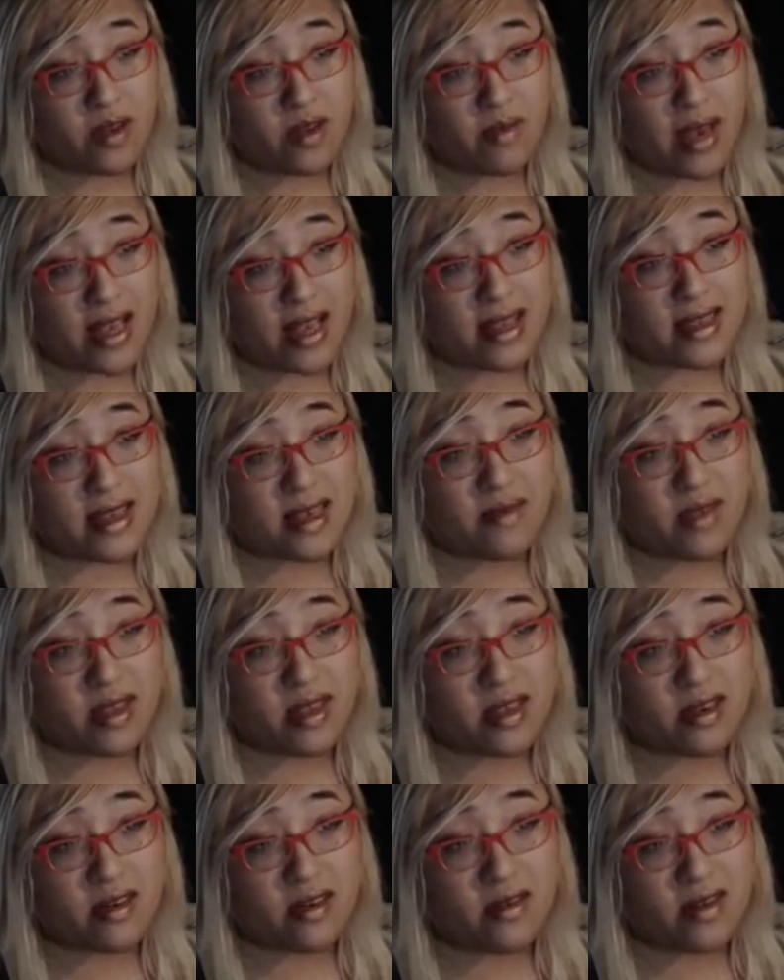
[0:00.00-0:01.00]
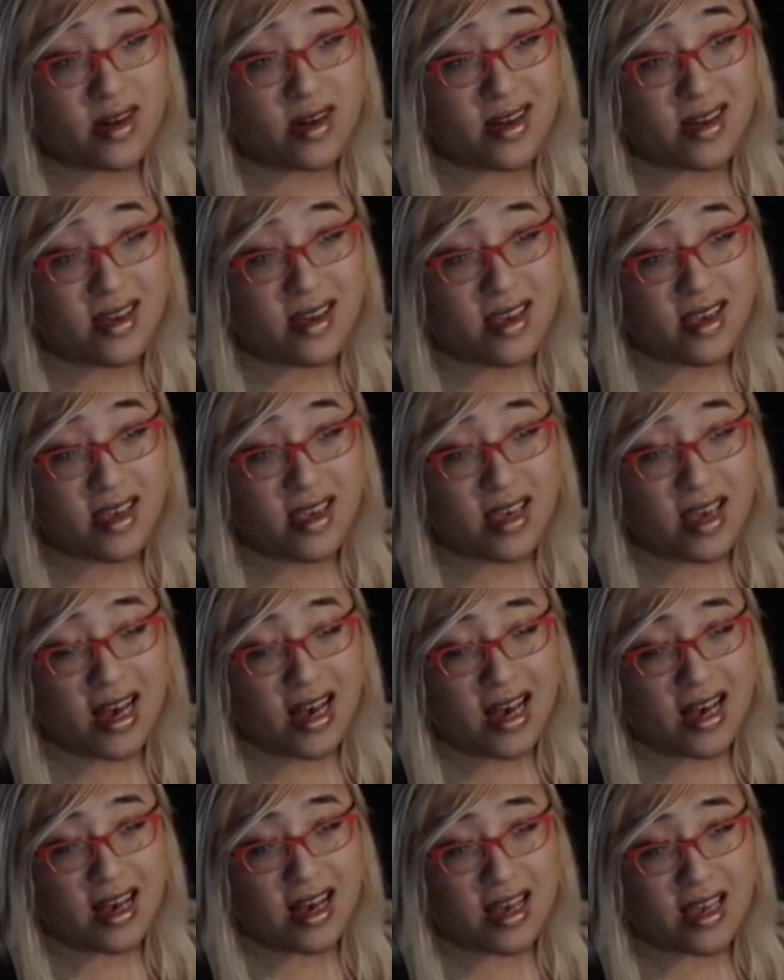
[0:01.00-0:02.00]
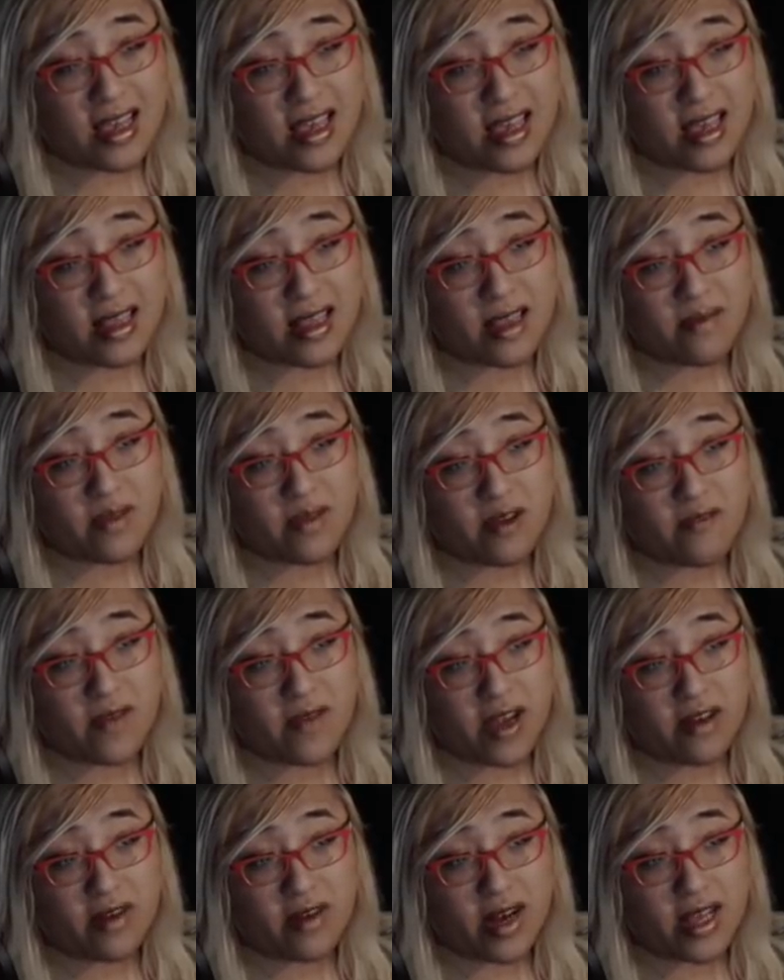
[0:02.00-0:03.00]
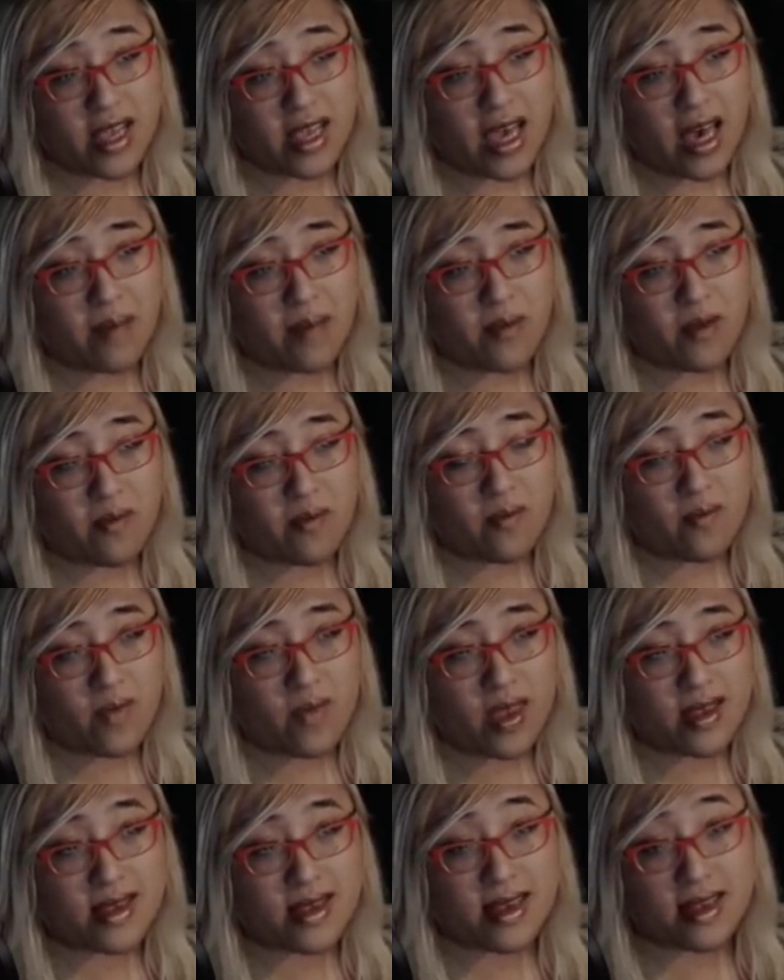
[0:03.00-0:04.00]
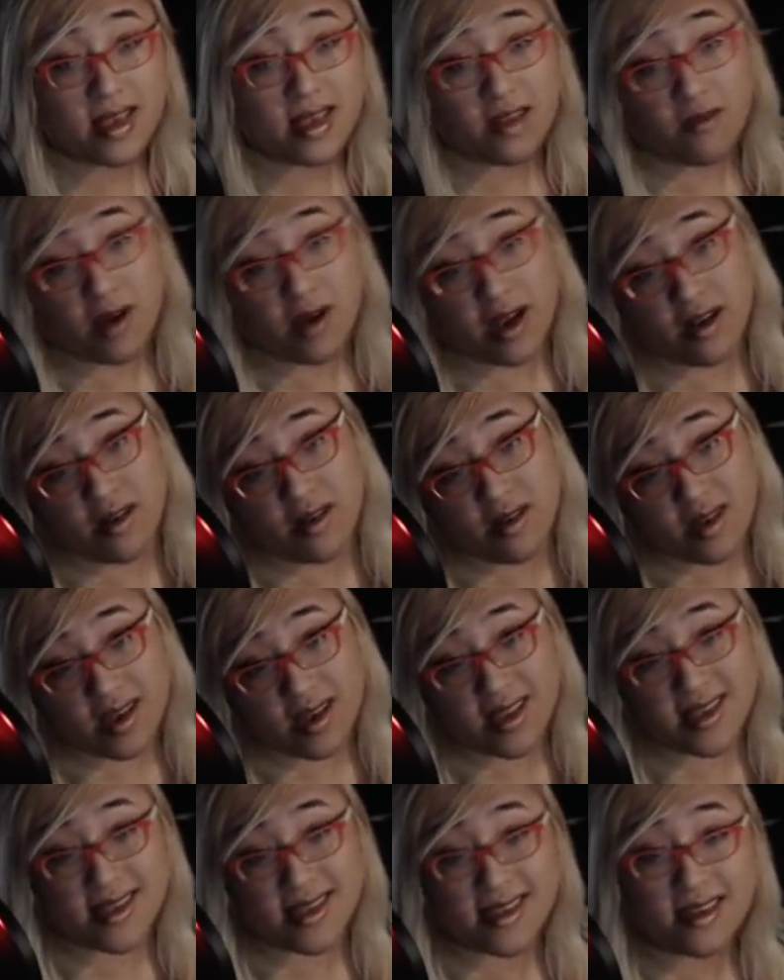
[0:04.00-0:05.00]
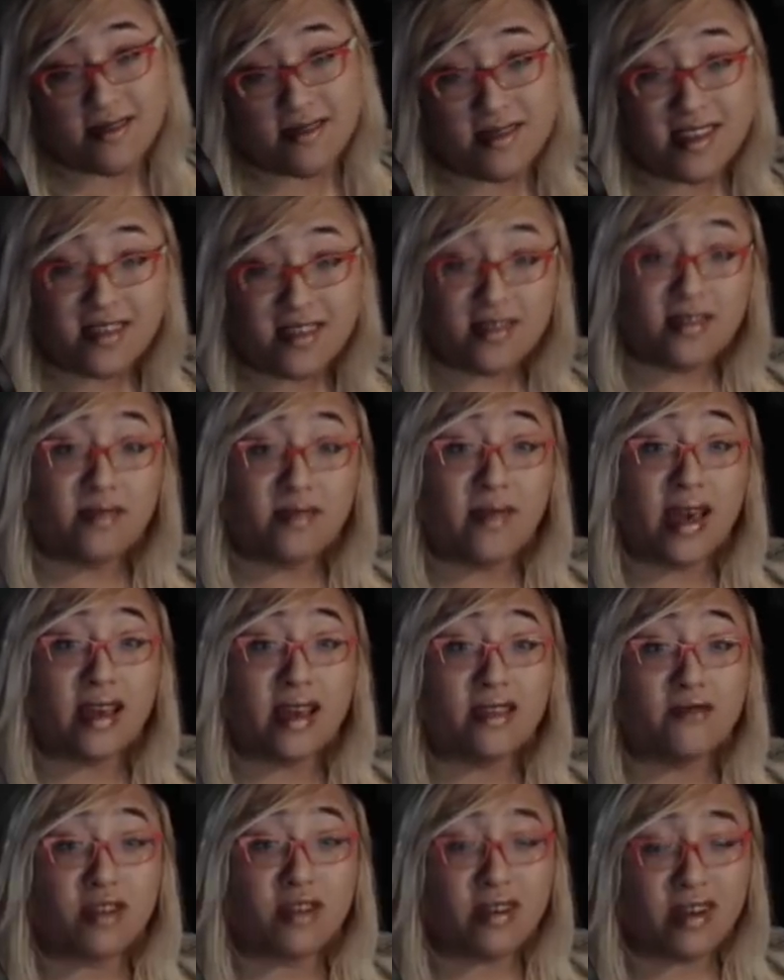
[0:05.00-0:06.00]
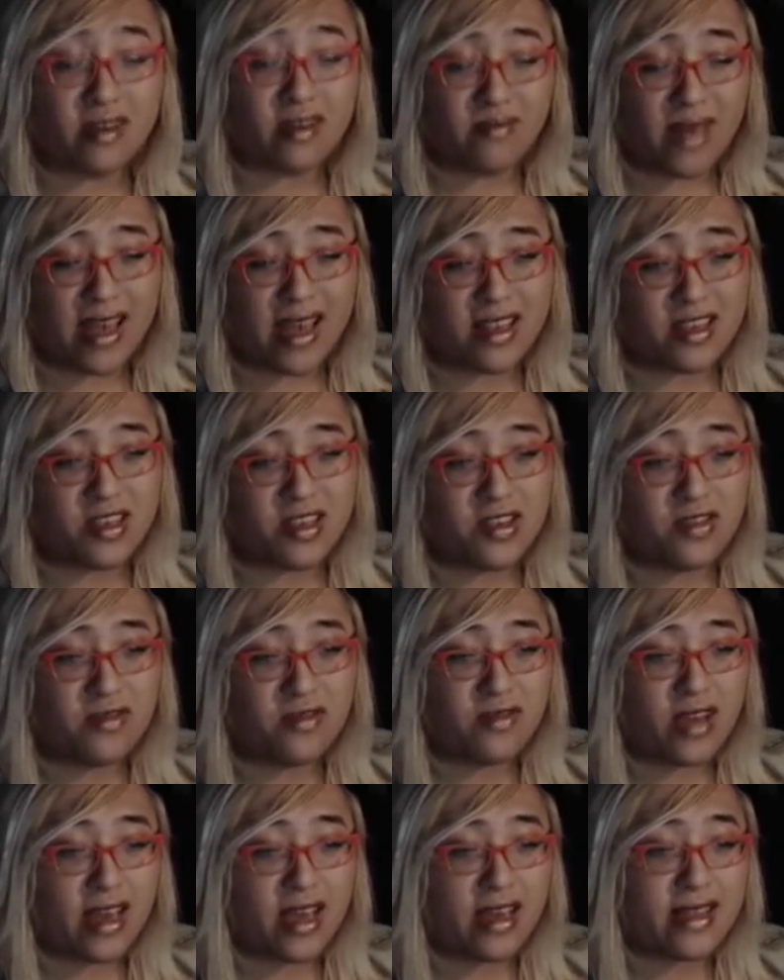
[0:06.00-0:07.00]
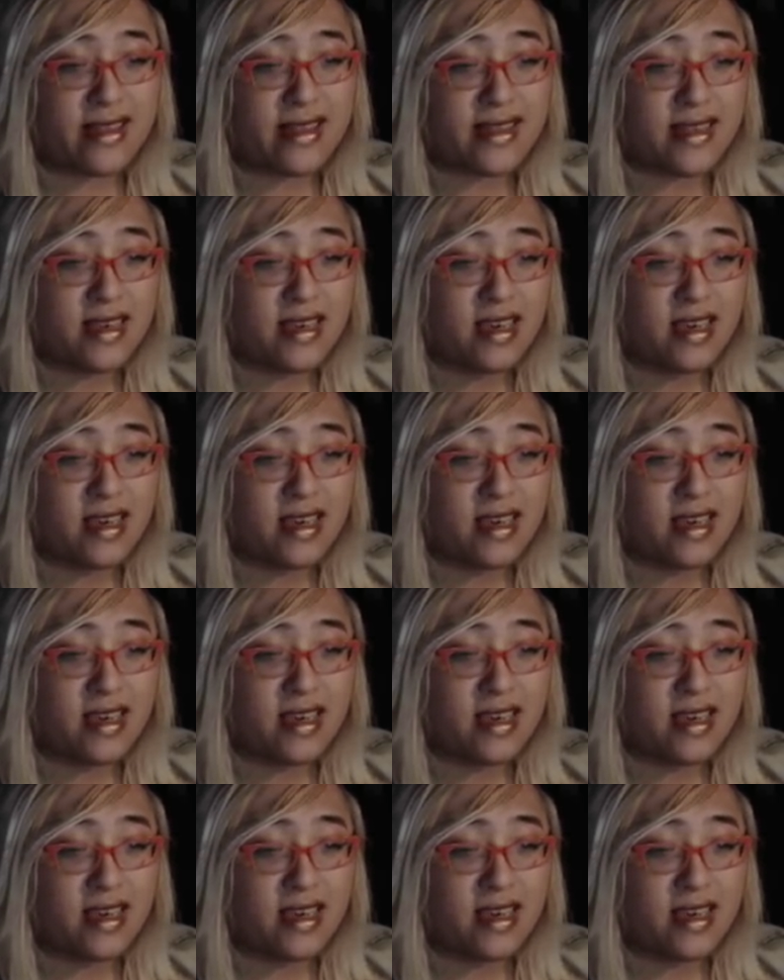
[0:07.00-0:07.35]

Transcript: Magna Summon. So get them their final uncap. This is going to take a while. This is going to require the Magna 2 raids.